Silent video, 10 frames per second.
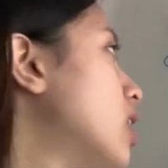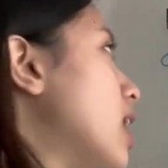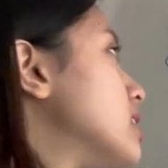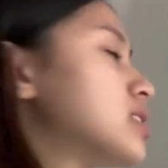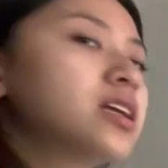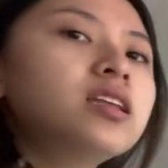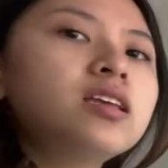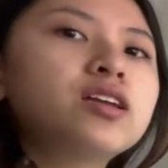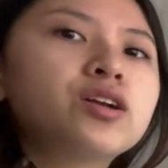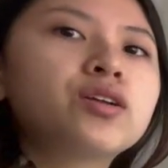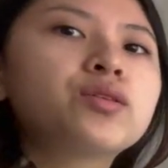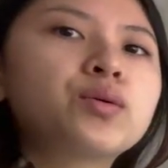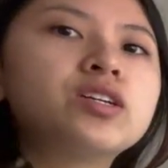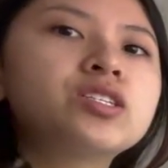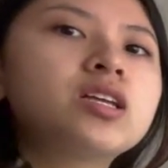As stated here, the
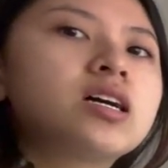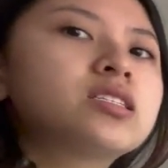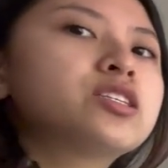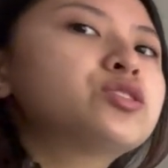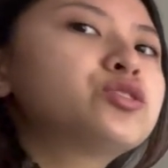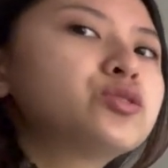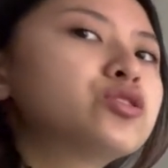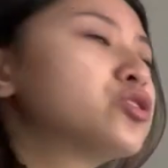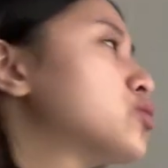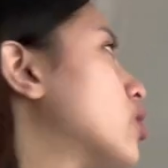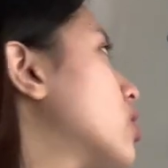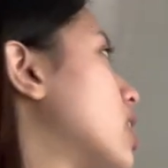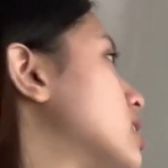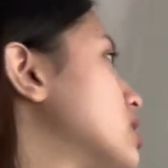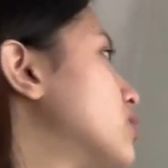question asks us to choose a stronger
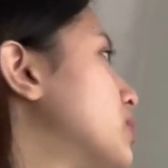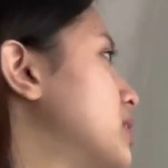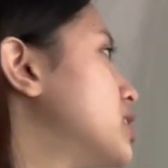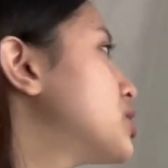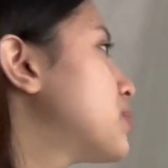acid from each